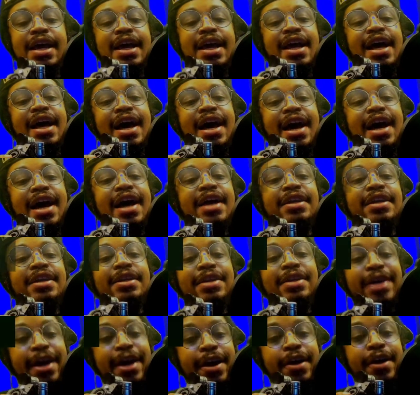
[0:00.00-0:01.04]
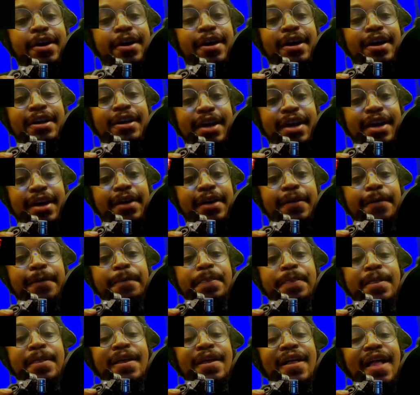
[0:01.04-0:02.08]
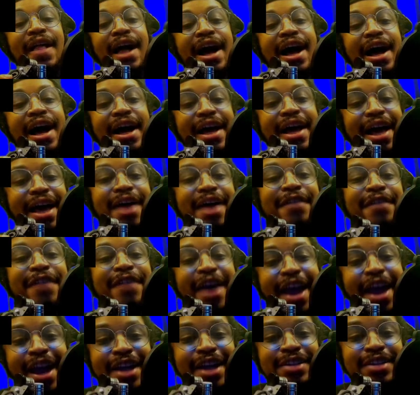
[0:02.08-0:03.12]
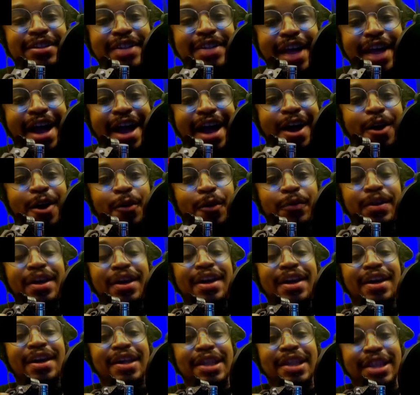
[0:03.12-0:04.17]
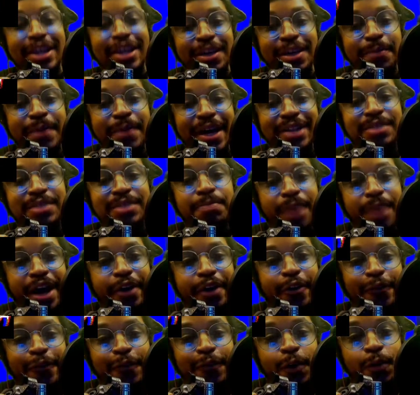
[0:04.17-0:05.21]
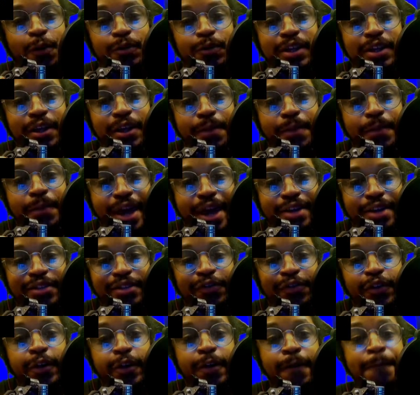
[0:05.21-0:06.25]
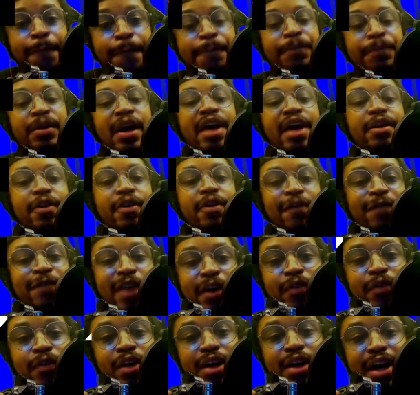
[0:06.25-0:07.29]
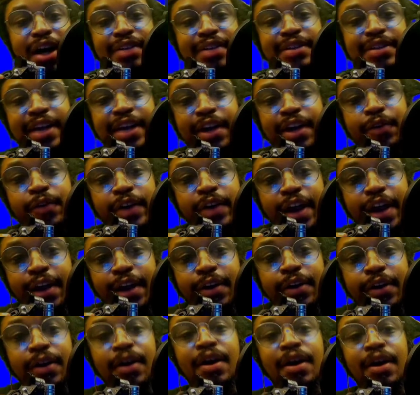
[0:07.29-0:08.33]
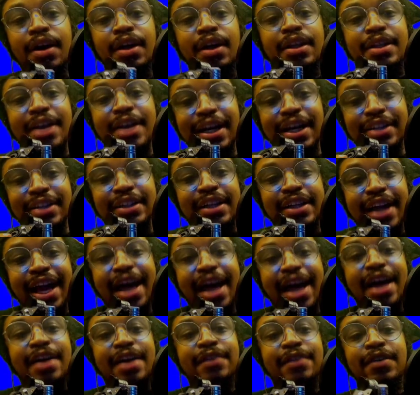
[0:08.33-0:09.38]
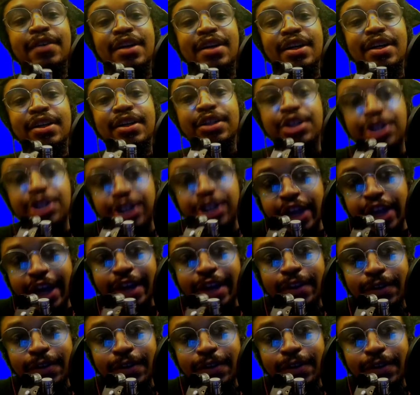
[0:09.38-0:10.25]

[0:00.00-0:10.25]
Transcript: I dare a nigga. I have hands down the best microphones in the Manosphere, and your favorite content creator doesn't have shit.